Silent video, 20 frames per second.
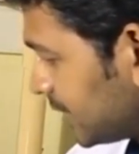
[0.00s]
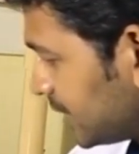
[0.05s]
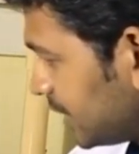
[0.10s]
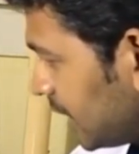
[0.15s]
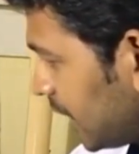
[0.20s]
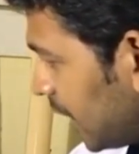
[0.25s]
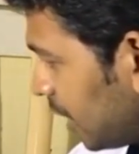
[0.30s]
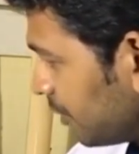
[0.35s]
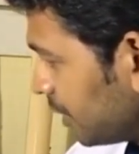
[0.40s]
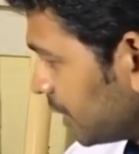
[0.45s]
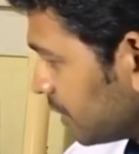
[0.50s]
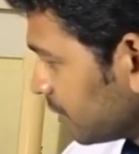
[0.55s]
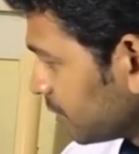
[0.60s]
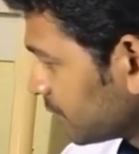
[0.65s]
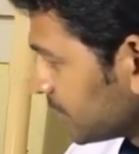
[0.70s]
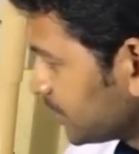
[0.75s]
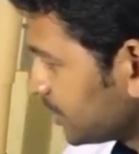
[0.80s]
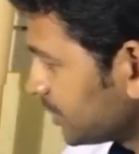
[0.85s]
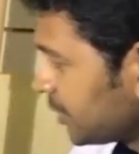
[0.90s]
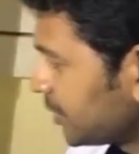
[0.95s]
see how it
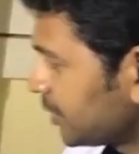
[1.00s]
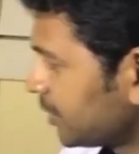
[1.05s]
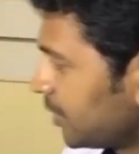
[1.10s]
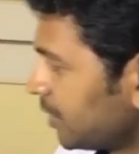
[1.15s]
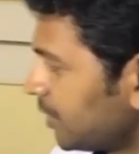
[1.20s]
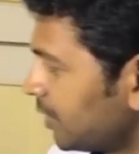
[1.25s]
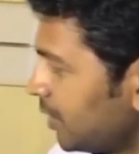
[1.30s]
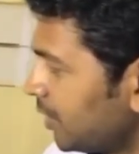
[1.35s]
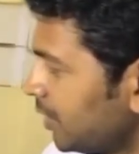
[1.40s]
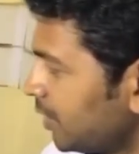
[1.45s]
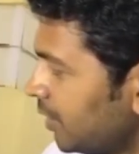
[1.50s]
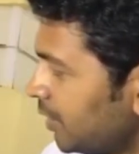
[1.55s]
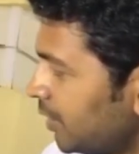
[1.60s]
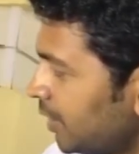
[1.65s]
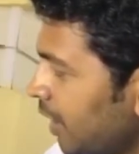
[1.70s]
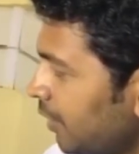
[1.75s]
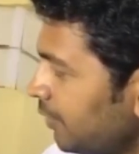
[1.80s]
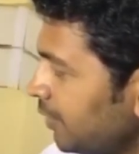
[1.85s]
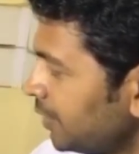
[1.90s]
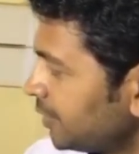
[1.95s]
looks.
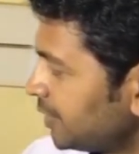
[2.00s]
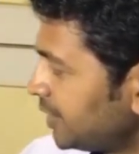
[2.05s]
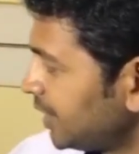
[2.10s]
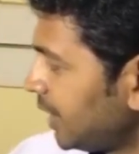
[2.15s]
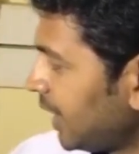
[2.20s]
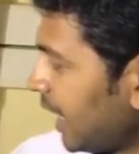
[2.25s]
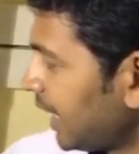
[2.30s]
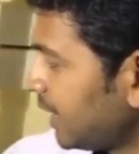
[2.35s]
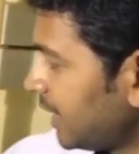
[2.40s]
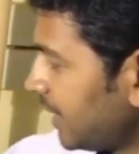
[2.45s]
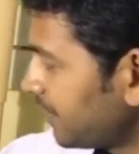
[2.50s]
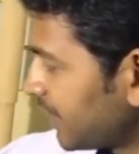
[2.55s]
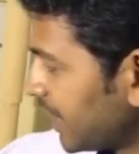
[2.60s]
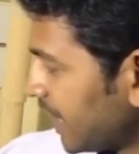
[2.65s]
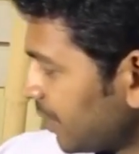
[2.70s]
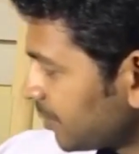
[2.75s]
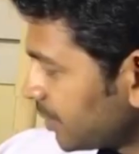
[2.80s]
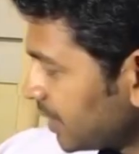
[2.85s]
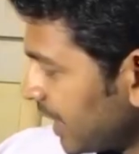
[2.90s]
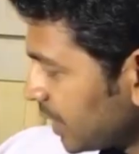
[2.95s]
Now you see I have
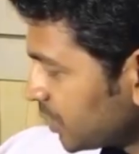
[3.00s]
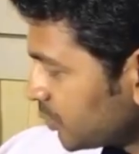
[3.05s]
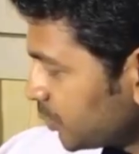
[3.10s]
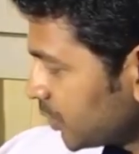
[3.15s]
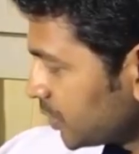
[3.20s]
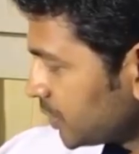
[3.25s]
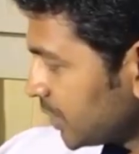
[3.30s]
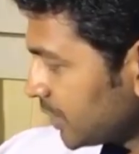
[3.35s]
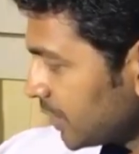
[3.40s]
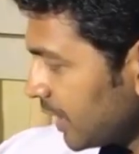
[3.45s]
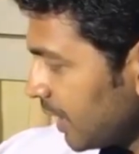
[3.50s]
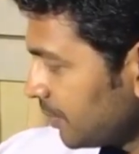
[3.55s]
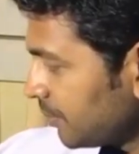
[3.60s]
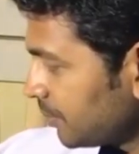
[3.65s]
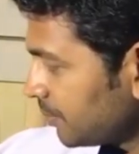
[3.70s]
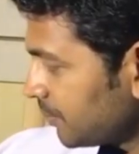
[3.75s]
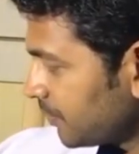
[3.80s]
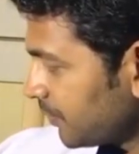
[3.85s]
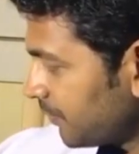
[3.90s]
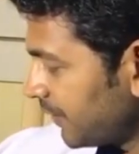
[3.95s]
kept the exposure time
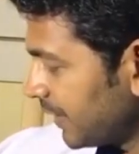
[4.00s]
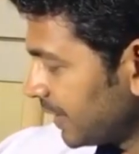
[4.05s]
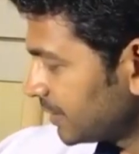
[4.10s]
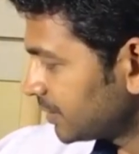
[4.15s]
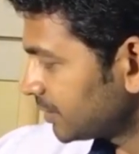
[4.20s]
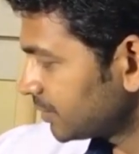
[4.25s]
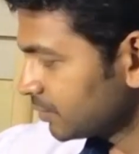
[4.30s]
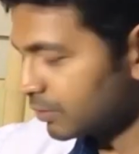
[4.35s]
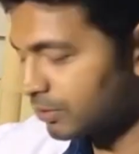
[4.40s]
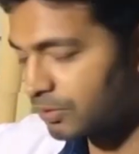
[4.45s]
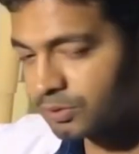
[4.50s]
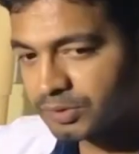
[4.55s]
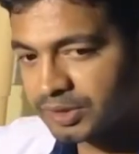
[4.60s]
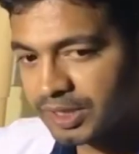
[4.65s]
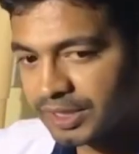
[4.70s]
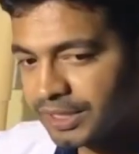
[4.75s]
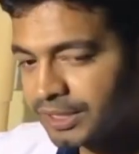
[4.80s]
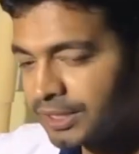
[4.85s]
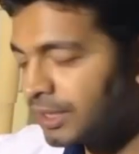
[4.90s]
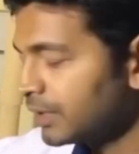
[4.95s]
fixed to 2
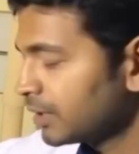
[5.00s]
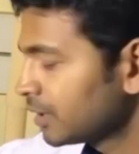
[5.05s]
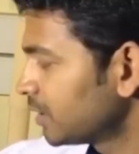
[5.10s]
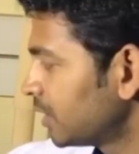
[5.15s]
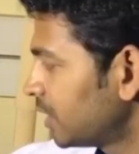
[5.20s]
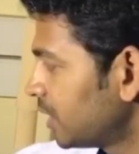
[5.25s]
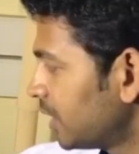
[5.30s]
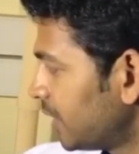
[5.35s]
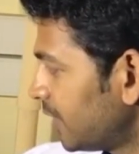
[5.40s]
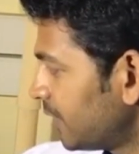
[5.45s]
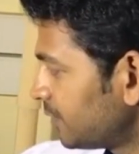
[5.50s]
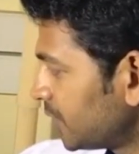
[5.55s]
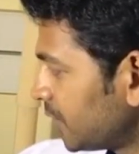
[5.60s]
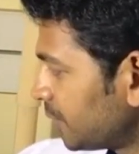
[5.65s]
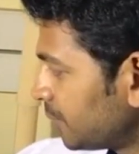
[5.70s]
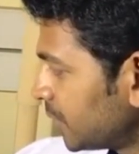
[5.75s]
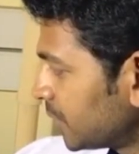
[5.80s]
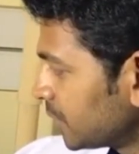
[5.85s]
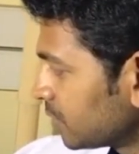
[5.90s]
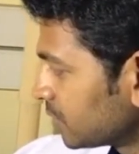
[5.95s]
seconds, f
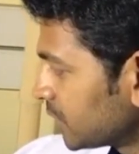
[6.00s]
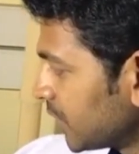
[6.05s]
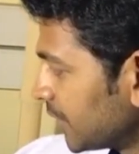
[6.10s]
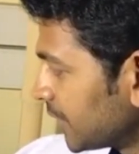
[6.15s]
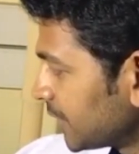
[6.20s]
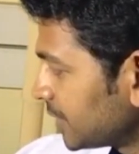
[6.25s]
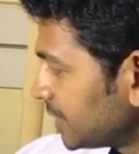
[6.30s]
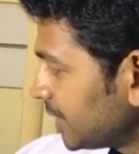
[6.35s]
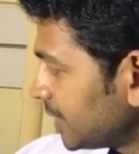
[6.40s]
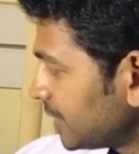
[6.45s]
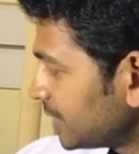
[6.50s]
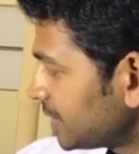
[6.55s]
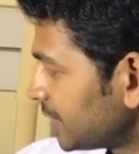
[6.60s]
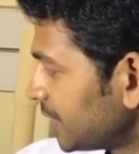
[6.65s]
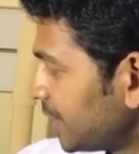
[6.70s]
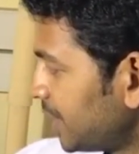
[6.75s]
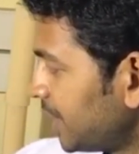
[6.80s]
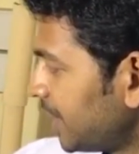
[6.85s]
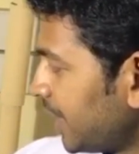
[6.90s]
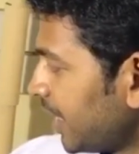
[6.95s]
number to 36,
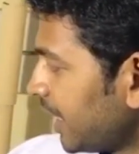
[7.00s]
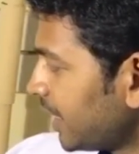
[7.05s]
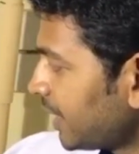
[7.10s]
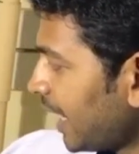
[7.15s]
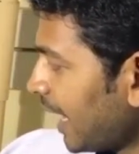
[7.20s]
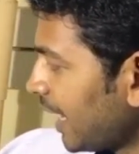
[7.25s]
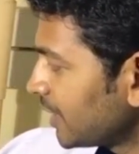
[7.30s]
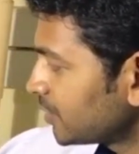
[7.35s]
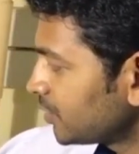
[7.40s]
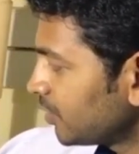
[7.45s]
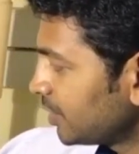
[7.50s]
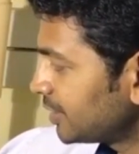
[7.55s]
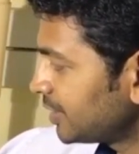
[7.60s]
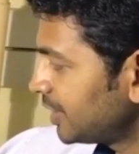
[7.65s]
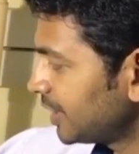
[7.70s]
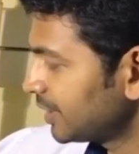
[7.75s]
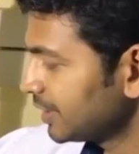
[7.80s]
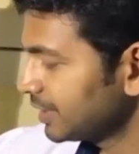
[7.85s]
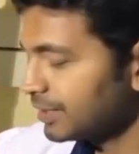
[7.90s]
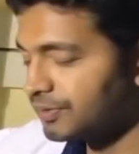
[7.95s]
and ISO is
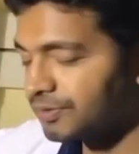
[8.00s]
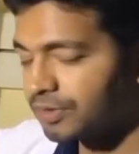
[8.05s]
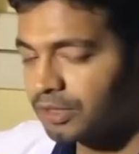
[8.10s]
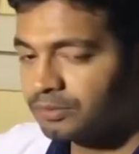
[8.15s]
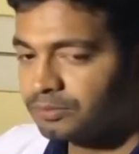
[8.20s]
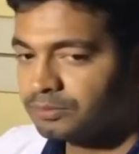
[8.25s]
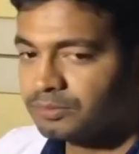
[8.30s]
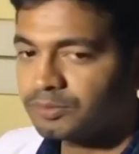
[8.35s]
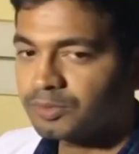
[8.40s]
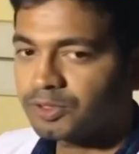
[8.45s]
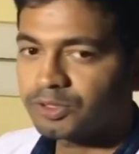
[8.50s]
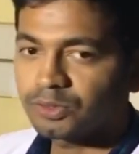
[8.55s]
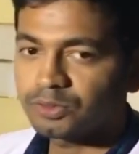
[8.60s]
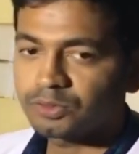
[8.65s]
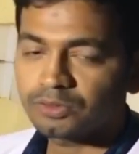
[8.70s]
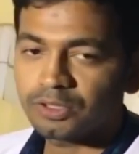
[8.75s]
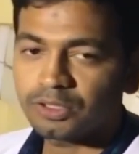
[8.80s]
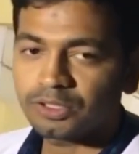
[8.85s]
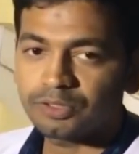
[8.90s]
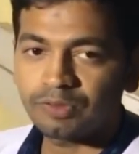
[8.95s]
decreased from
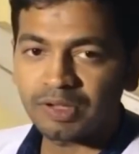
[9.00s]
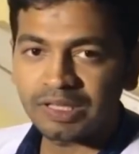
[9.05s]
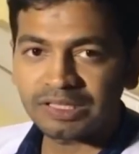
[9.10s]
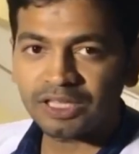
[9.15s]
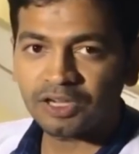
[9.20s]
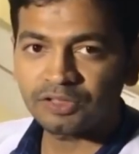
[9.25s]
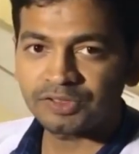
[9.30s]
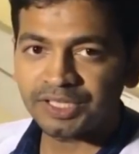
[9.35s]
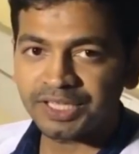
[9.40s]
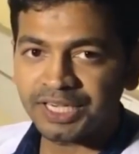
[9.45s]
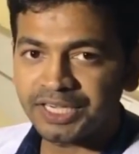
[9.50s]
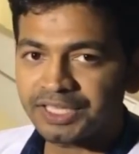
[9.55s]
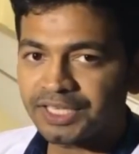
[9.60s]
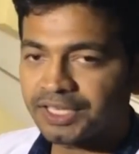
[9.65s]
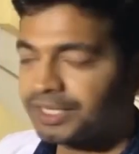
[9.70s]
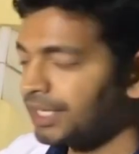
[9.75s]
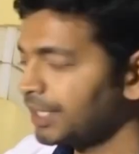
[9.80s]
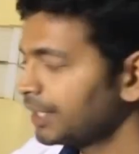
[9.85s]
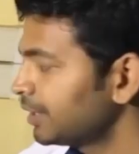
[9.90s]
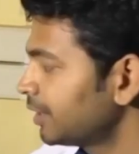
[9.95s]

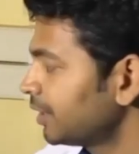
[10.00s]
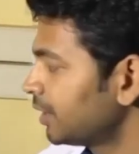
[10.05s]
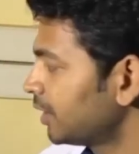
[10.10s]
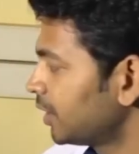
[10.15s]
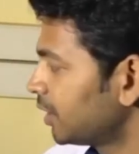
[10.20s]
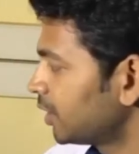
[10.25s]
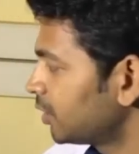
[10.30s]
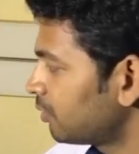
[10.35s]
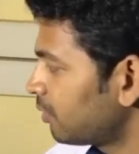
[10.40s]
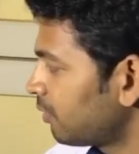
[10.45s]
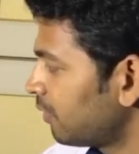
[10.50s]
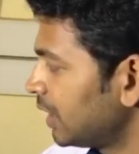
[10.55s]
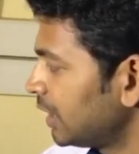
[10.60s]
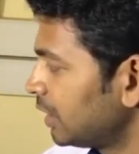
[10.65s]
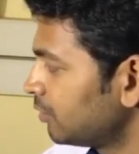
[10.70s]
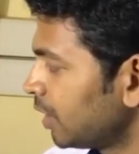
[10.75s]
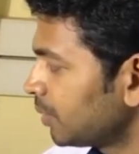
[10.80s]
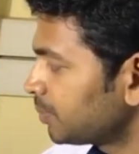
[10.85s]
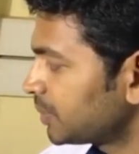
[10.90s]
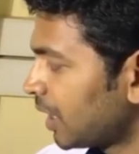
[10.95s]
12,800 to a
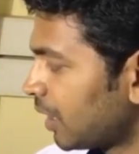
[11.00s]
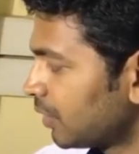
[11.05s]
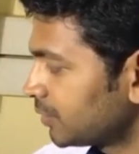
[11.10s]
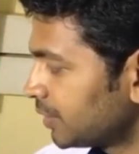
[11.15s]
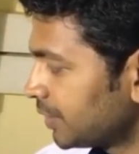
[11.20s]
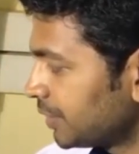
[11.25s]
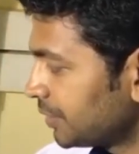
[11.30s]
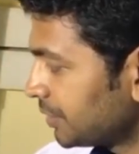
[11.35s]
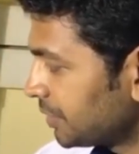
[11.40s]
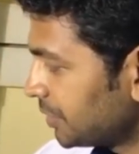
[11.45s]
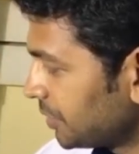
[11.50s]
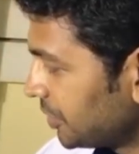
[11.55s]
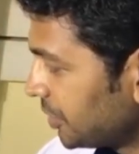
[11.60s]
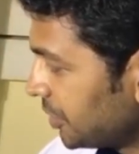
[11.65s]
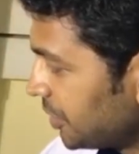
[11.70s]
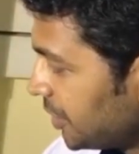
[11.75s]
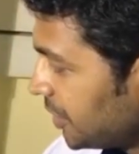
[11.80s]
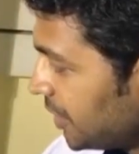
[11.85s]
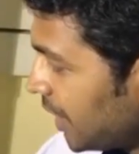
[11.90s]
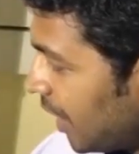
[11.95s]
value of 1000.
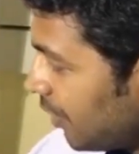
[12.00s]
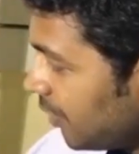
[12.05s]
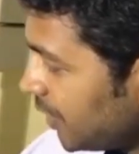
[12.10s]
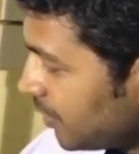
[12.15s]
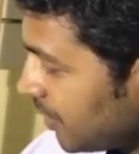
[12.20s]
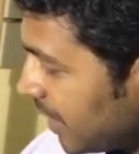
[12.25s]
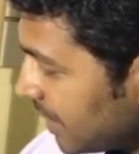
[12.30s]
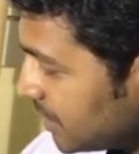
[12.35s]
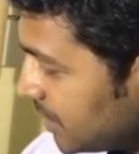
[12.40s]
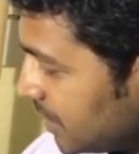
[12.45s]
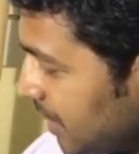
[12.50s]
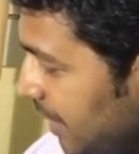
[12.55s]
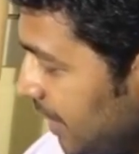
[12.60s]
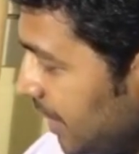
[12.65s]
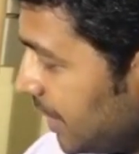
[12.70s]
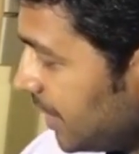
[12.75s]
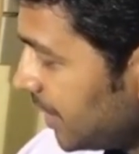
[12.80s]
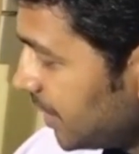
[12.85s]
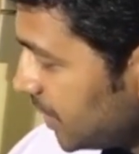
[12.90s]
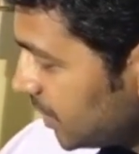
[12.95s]
Now you can see
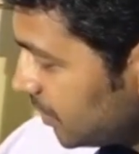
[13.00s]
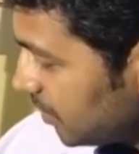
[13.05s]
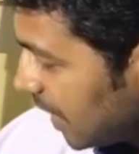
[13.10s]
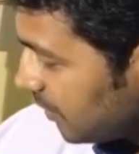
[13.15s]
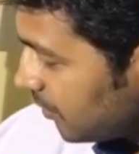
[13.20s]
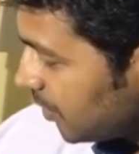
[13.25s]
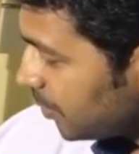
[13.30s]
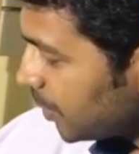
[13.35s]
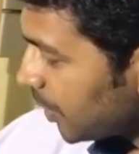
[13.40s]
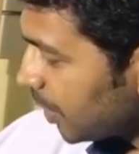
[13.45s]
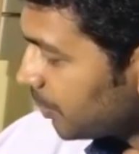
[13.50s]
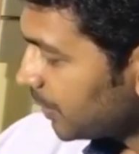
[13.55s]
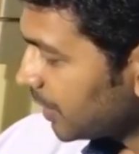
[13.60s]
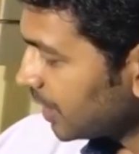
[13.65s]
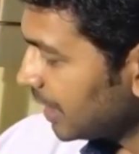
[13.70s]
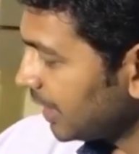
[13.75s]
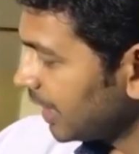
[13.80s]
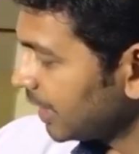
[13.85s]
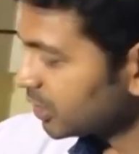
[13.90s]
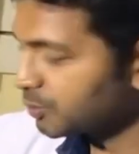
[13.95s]
you have a
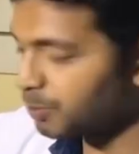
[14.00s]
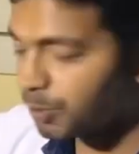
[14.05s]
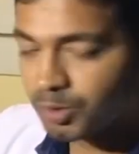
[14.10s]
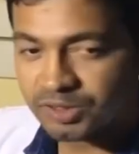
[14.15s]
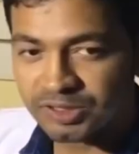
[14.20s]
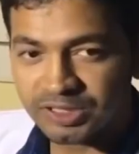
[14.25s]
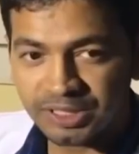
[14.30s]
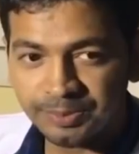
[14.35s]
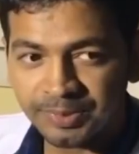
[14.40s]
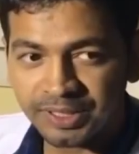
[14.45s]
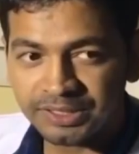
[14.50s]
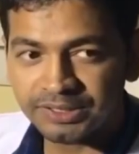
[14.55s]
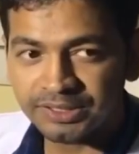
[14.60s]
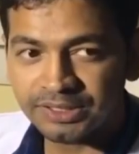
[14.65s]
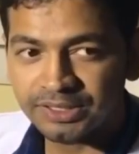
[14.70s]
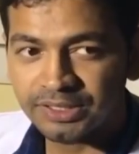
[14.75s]
properly exposed image